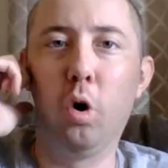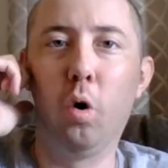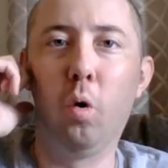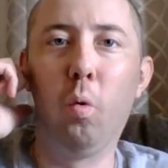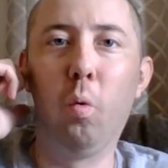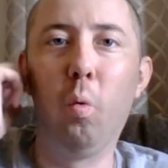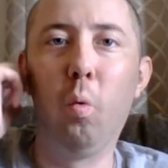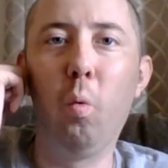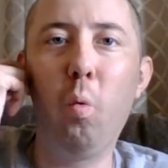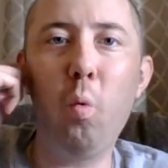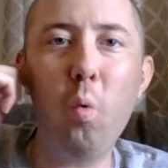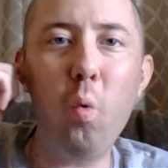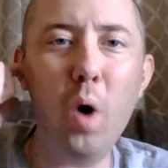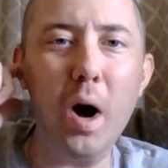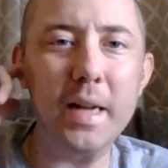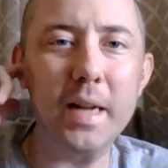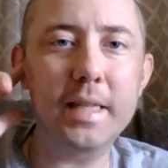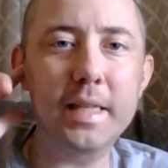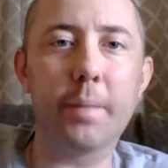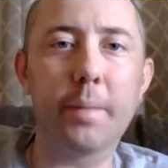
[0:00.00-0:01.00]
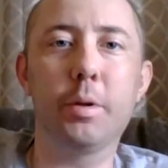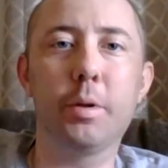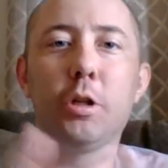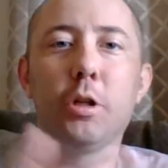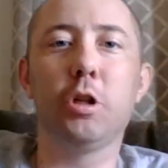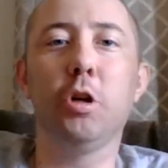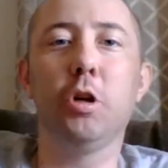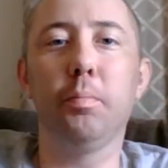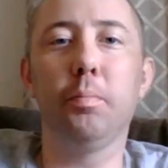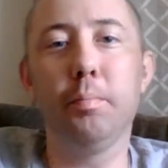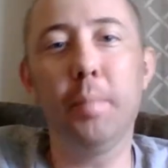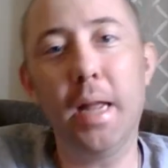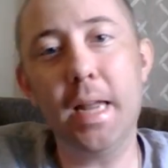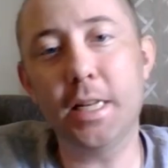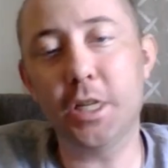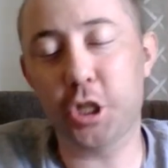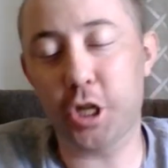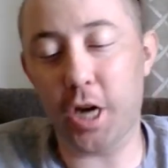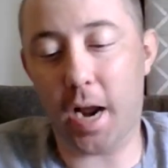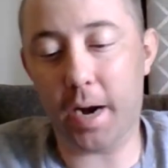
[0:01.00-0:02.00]
What's up, YouTube?
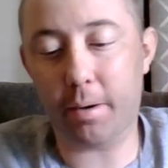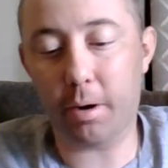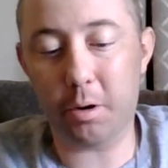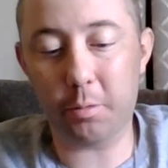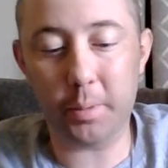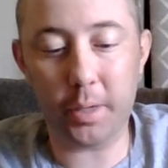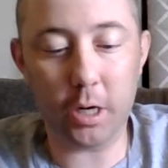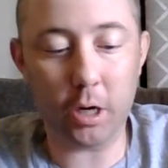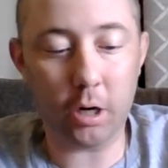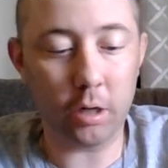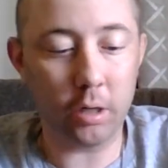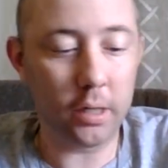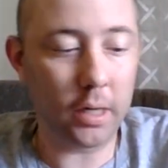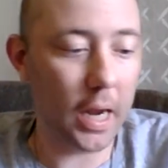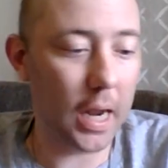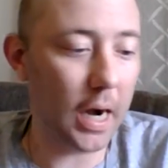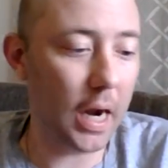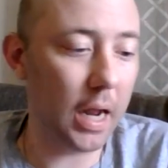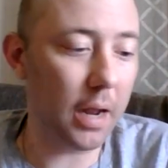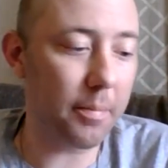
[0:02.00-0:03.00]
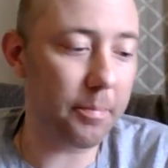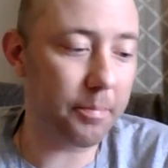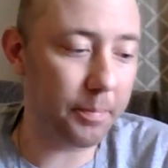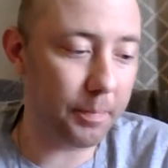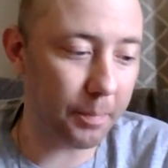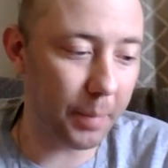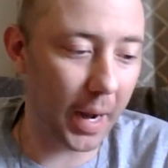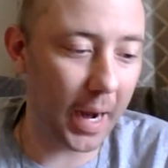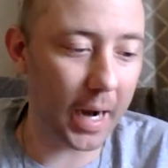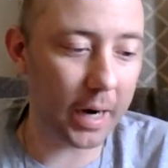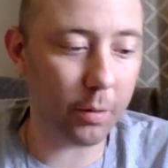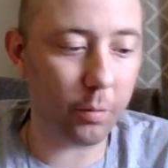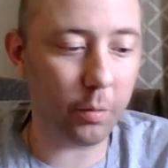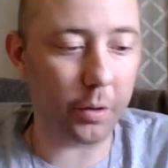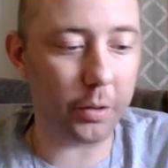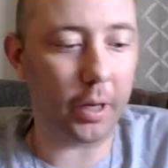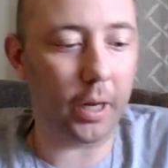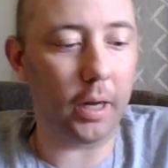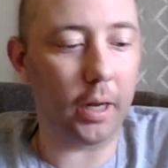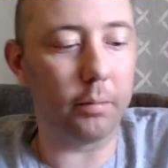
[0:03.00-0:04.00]
It's Jack over here, and I am back with